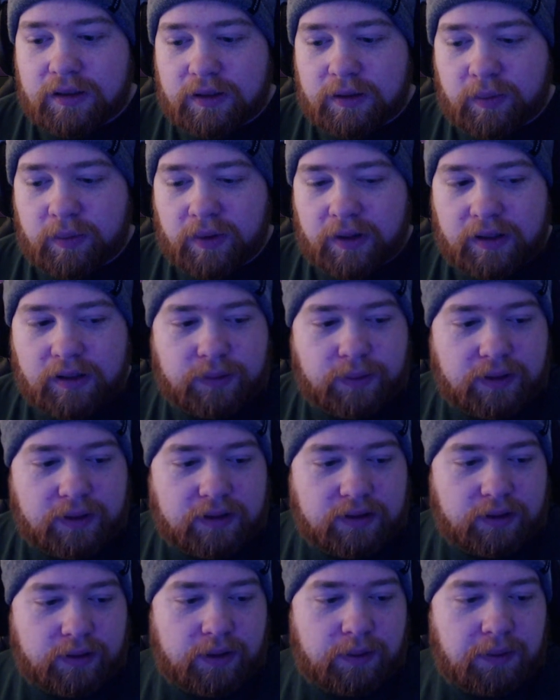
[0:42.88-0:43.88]
just jump right into
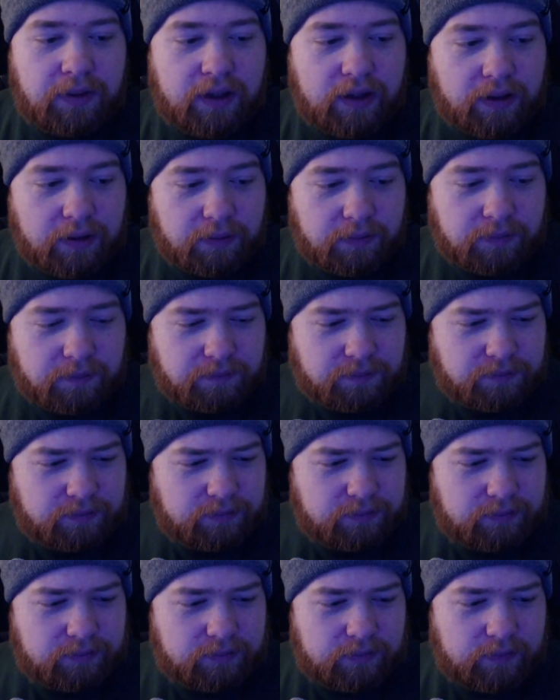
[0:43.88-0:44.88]
it. So, here we go.
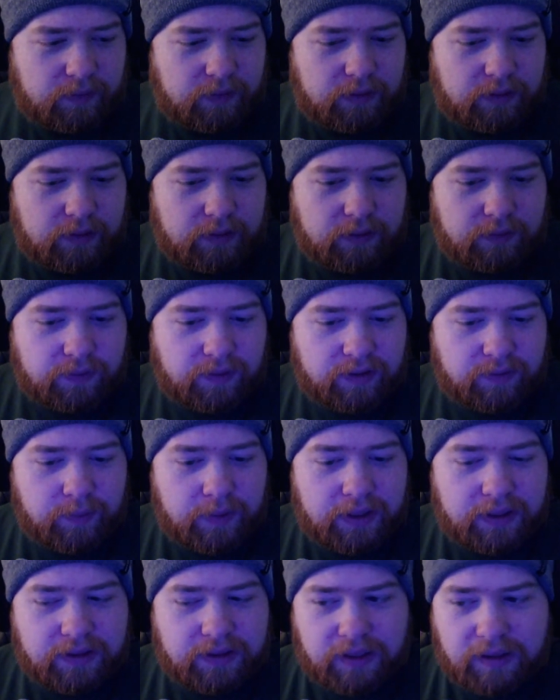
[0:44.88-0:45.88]
Five
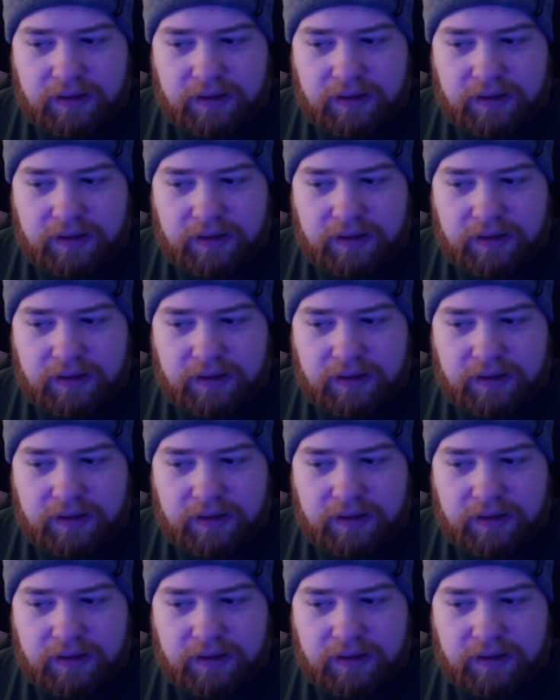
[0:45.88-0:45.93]
minutes,